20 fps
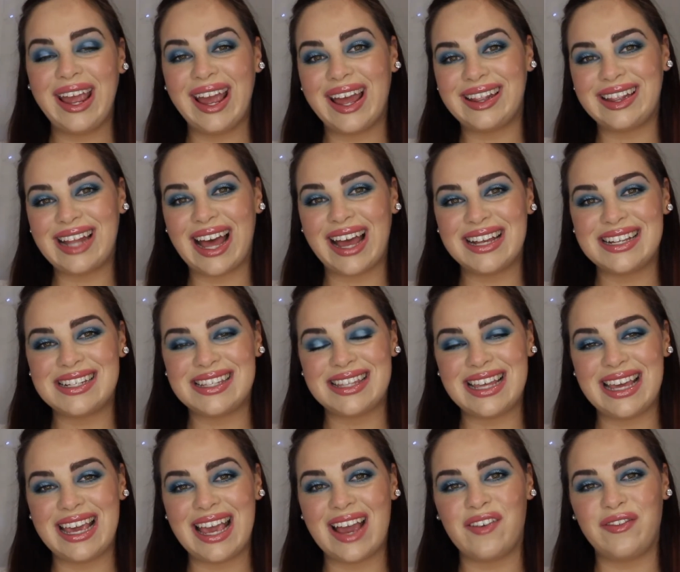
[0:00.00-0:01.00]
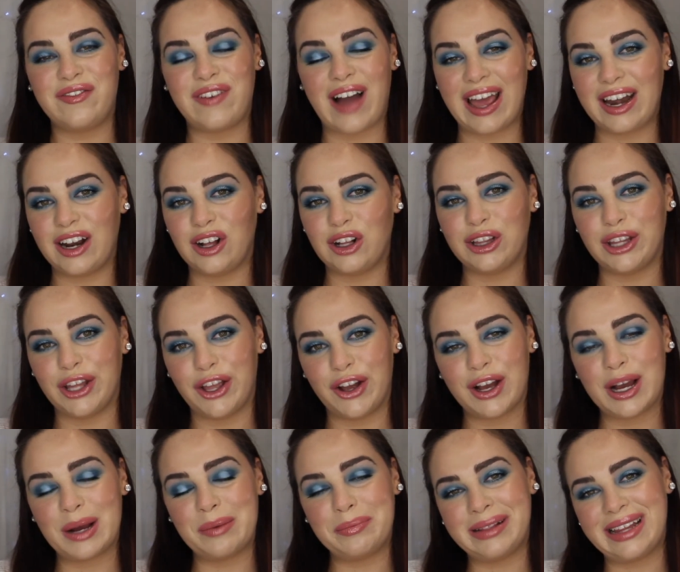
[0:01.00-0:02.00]
and that is the final look
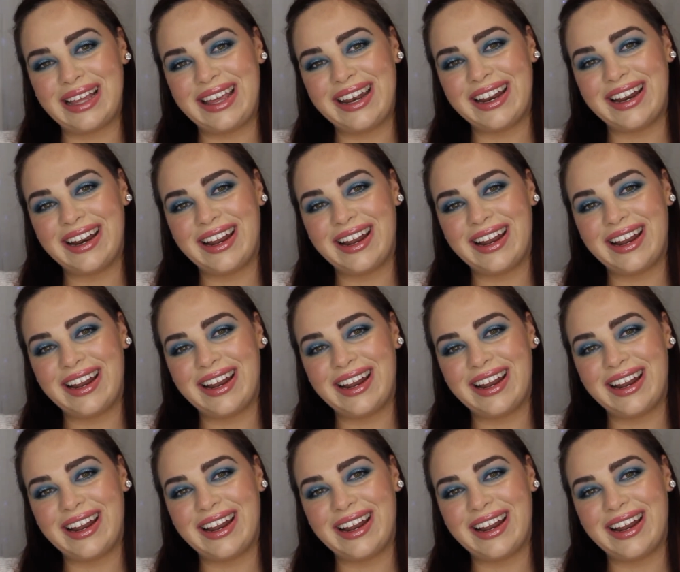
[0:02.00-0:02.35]
completed.